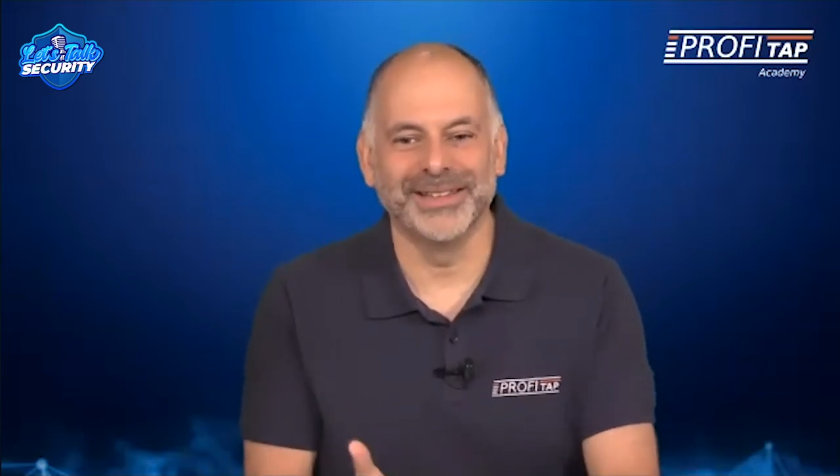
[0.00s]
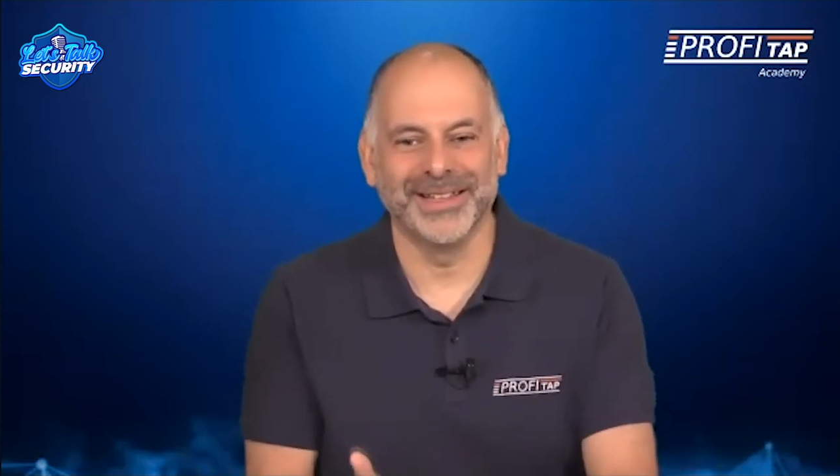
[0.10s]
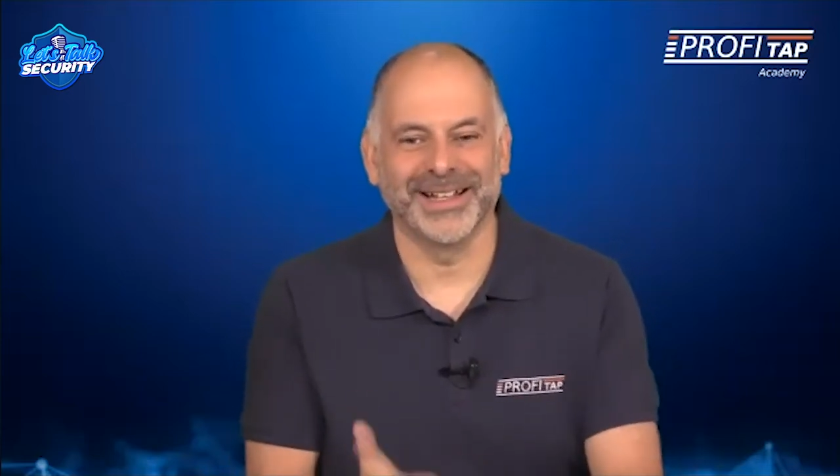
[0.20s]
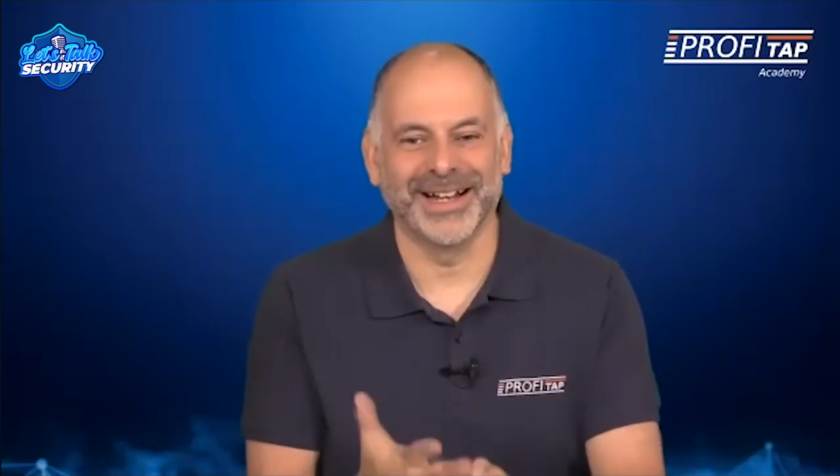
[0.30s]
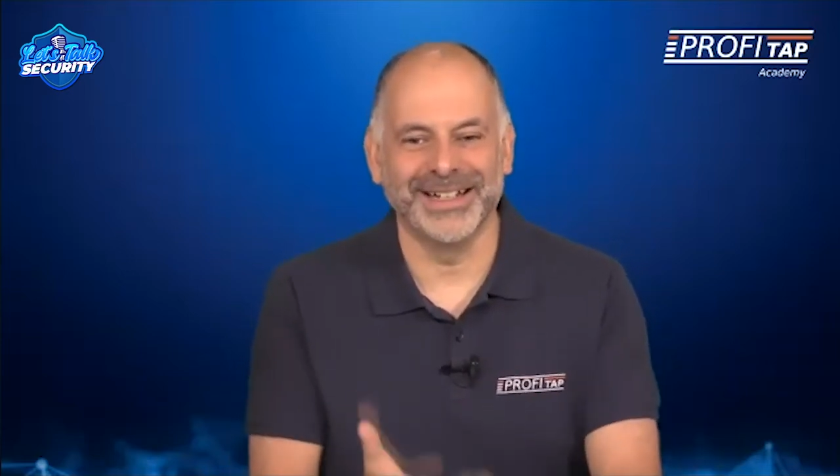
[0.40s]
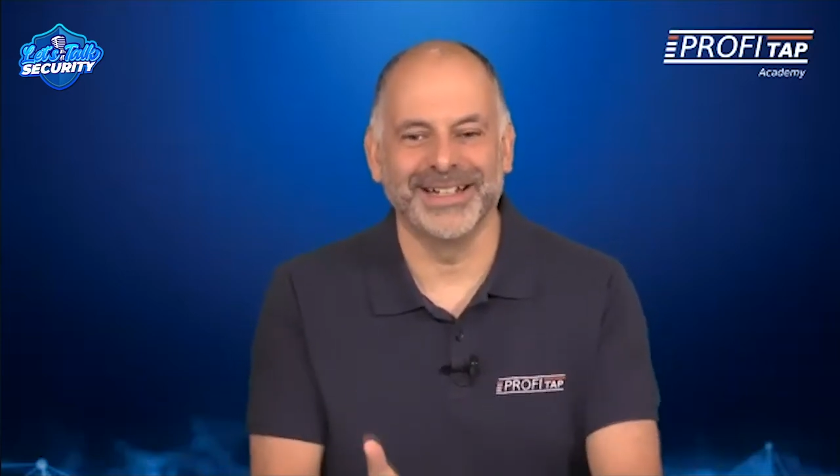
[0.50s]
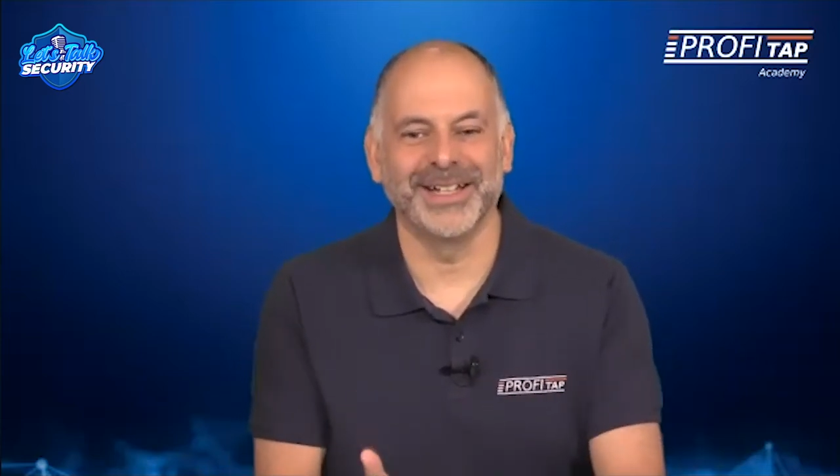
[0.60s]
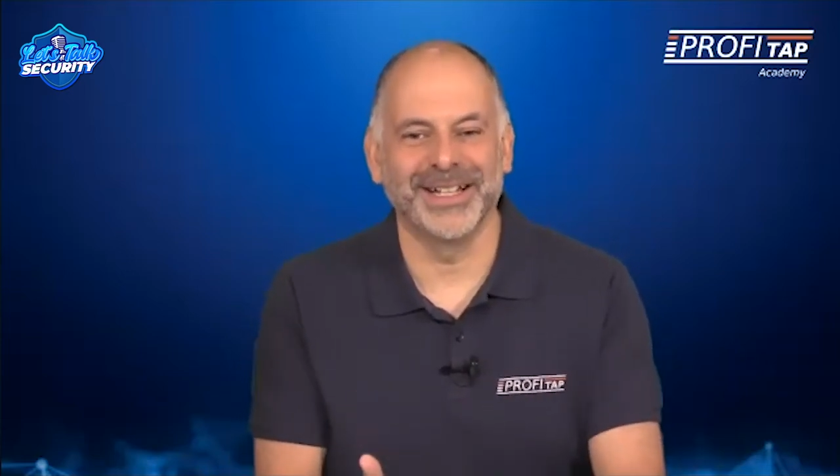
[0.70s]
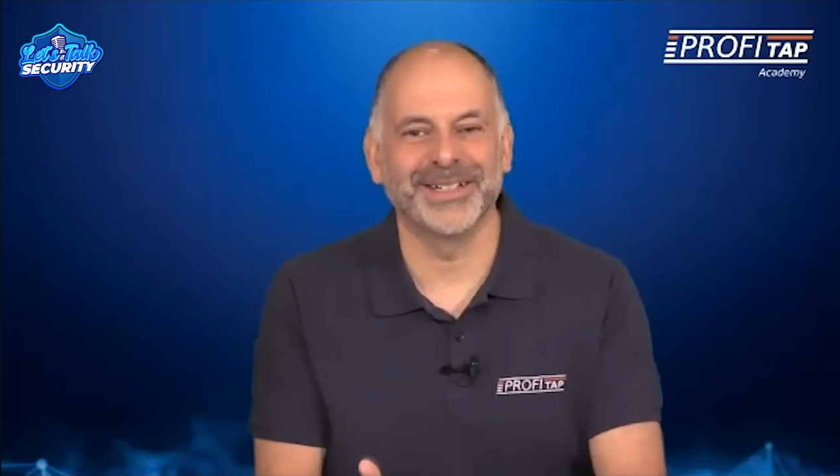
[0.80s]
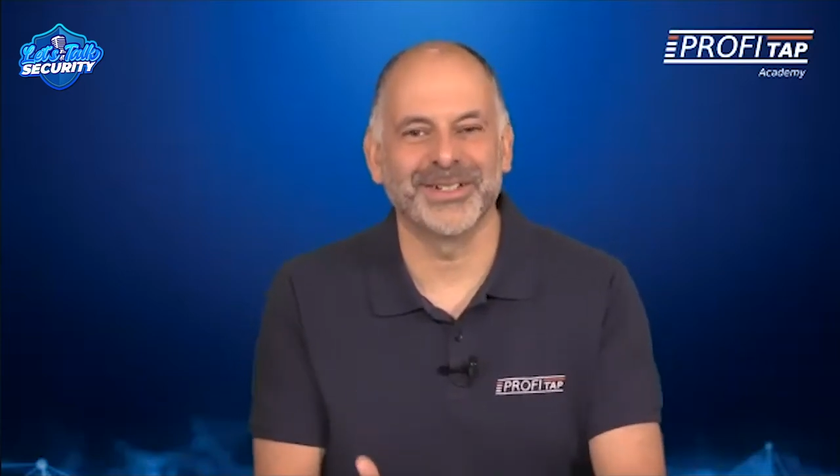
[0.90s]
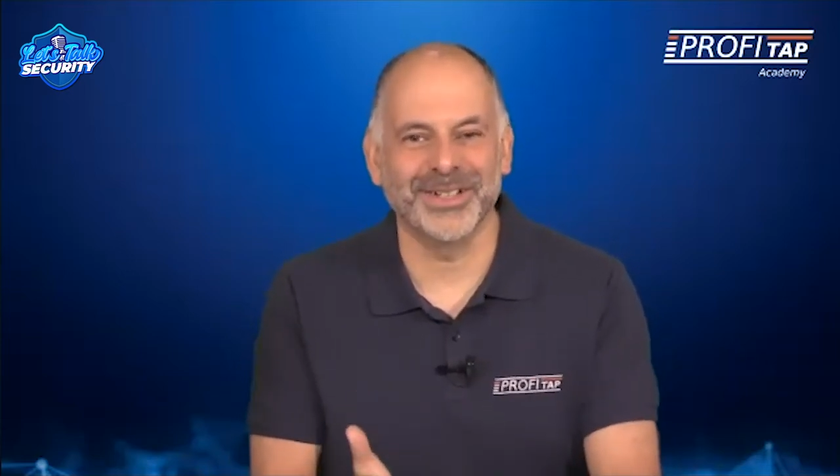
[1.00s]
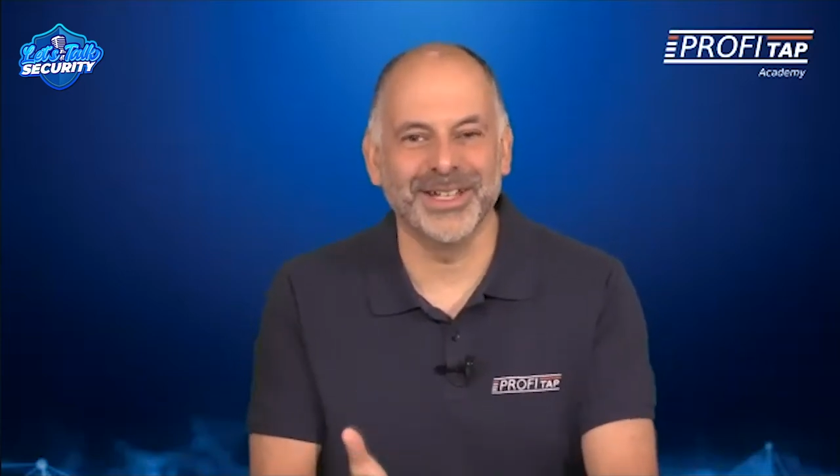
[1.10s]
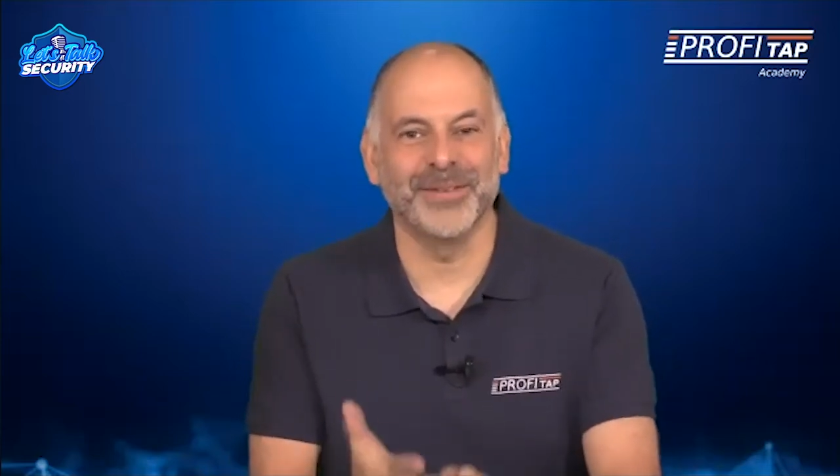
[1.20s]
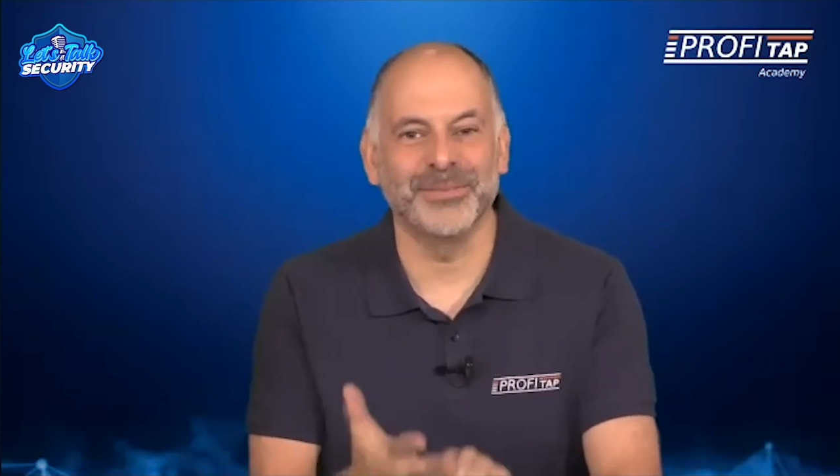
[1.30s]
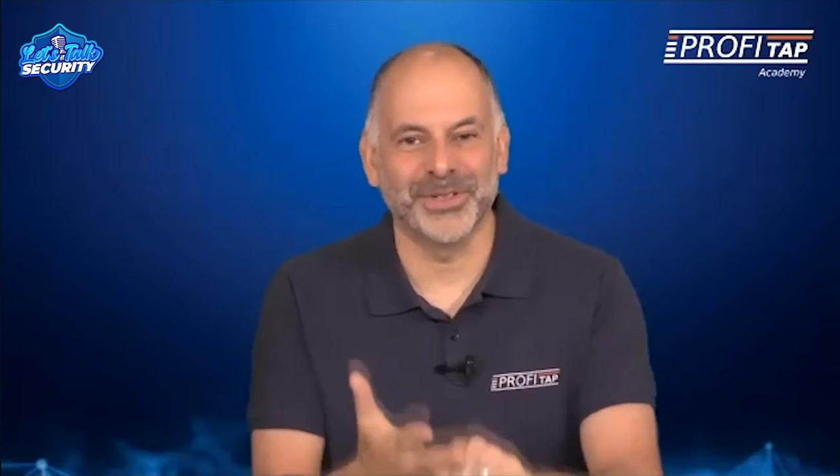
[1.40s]
thinking I need to get to
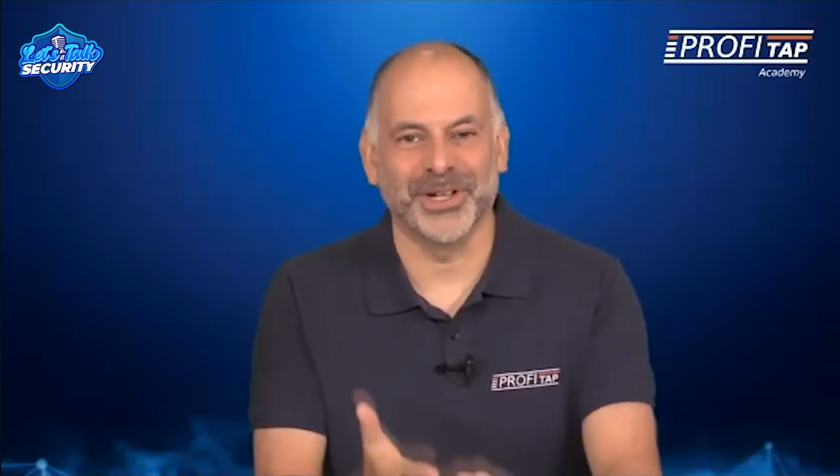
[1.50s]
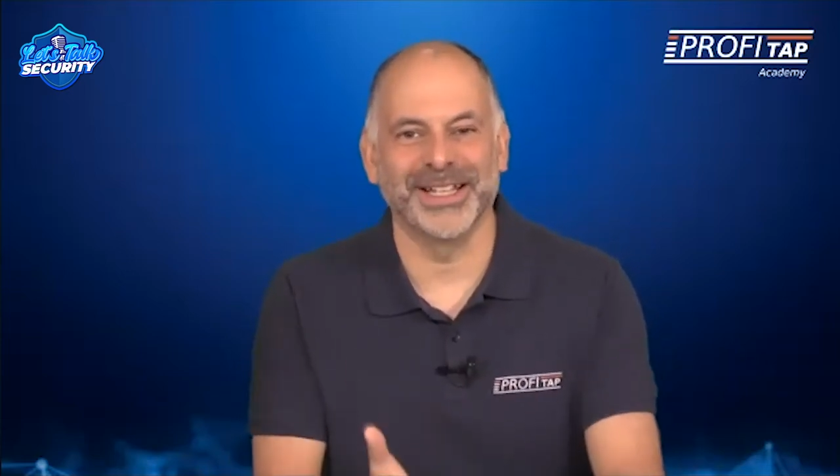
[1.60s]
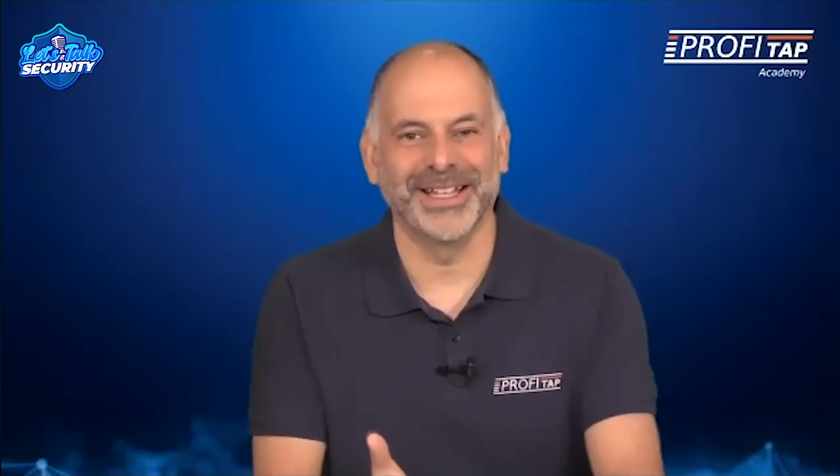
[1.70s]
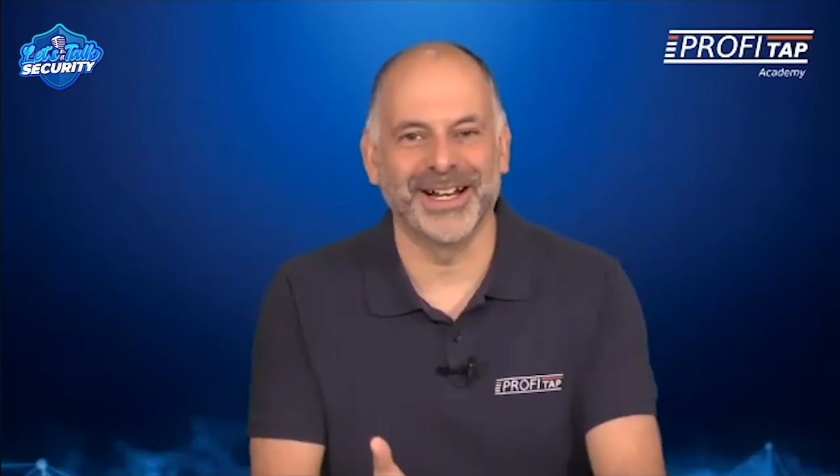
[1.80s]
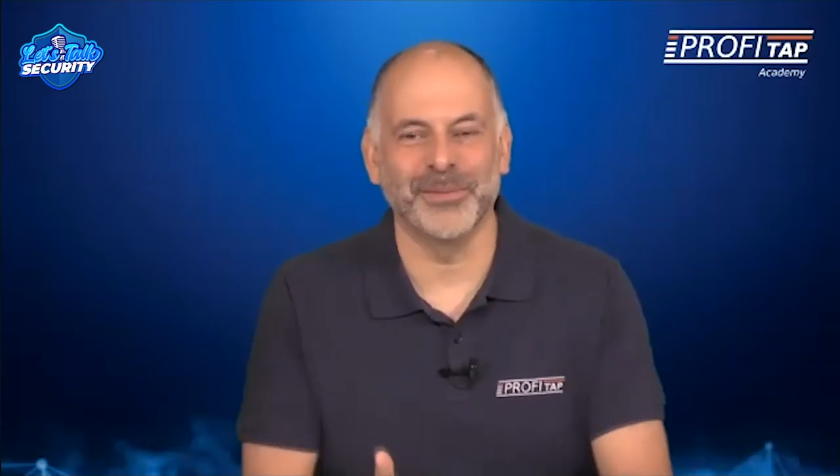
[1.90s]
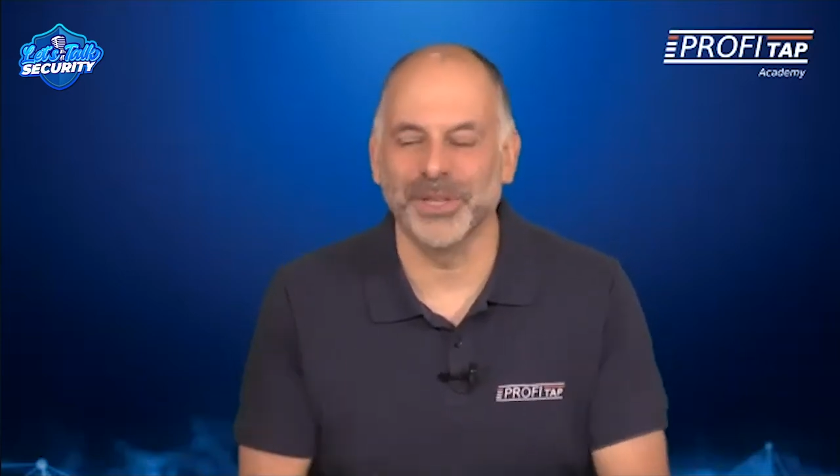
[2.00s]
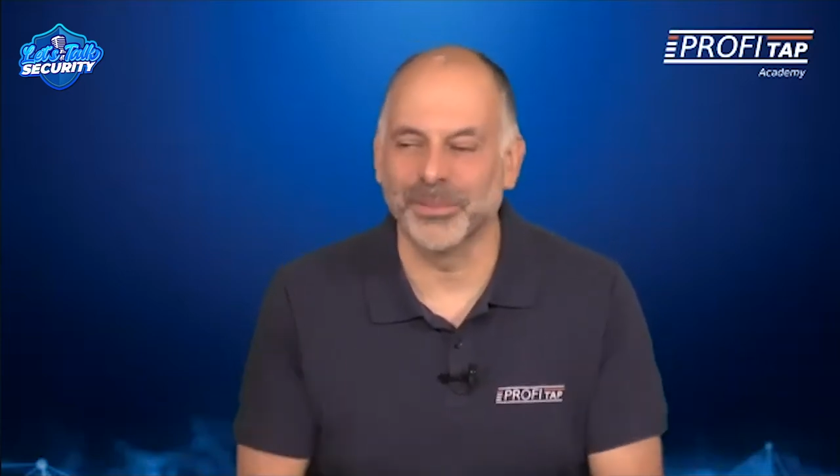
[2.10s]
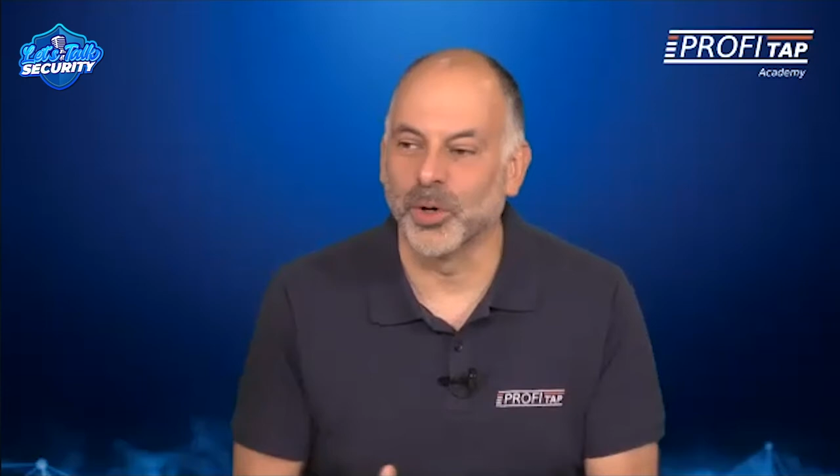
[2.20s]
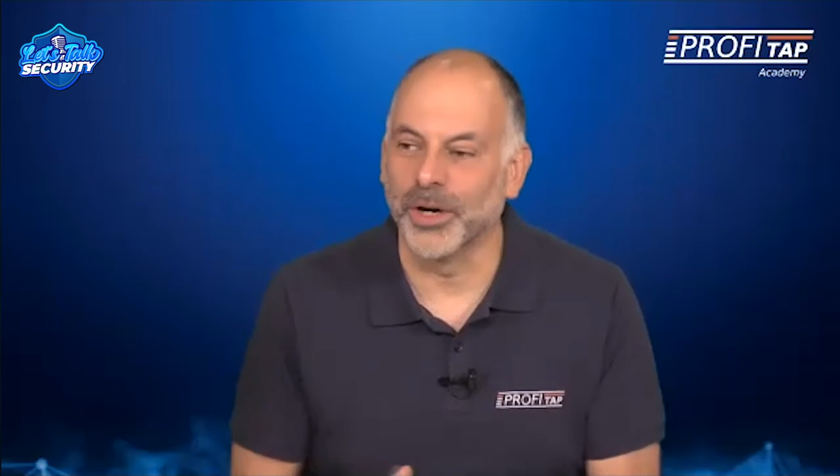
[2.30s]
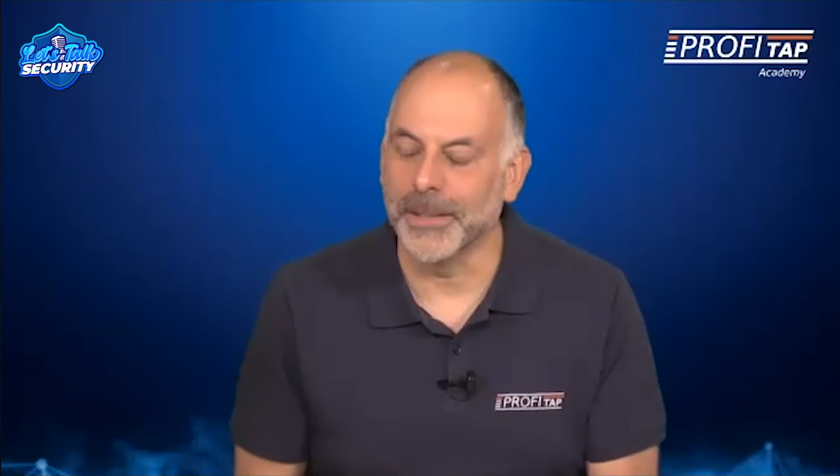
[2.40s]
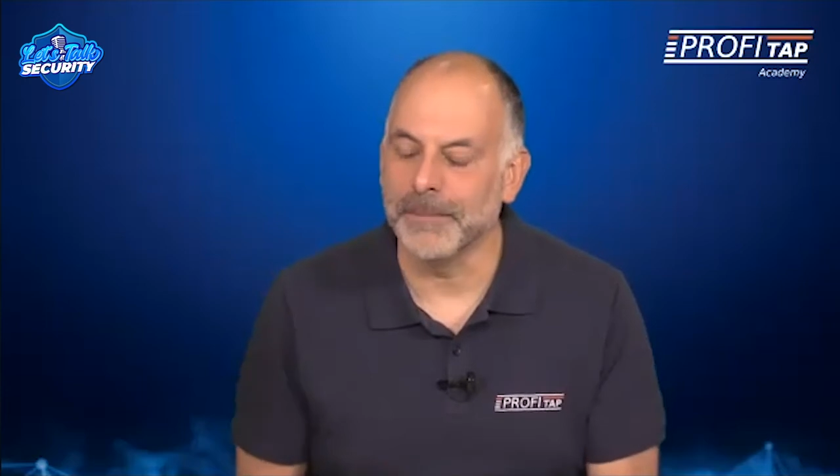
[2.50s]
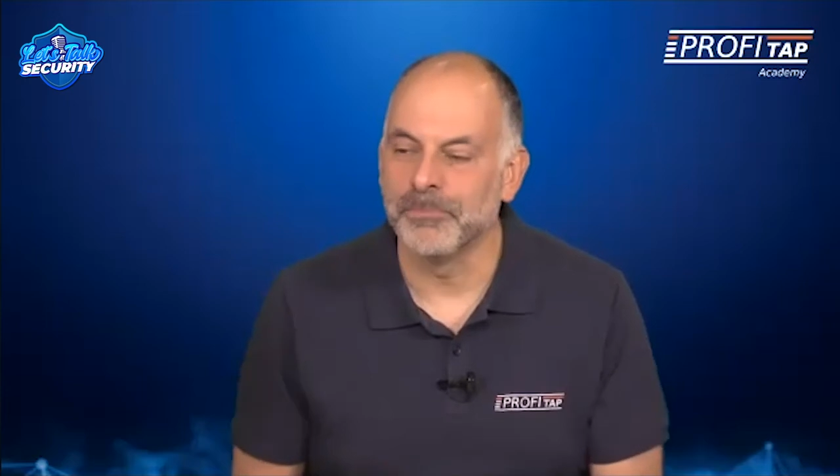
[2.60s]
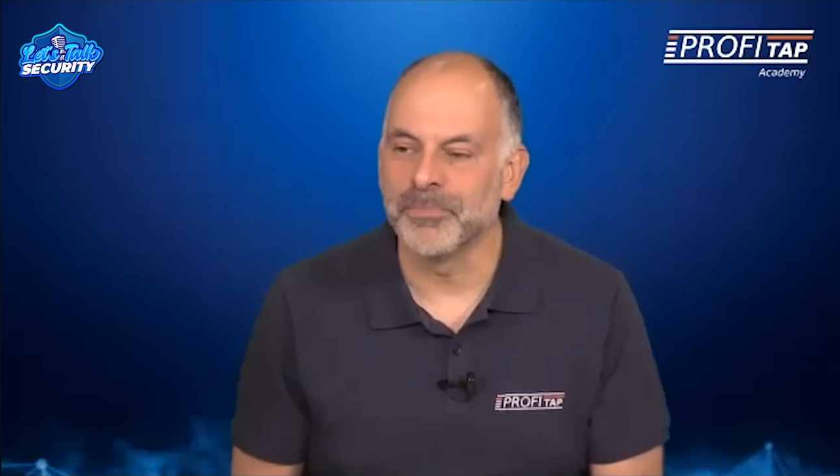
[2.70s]
sleep so I can get up in the morning.